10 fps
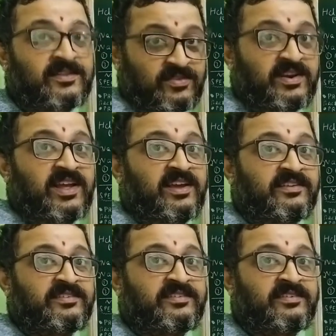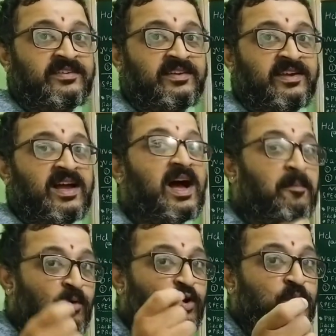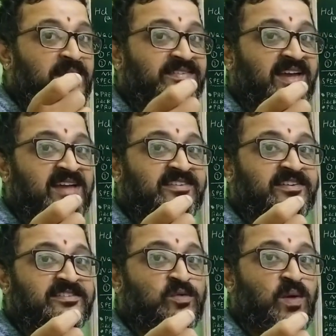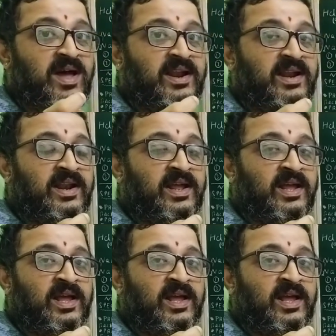That is, a monobasic acid is a one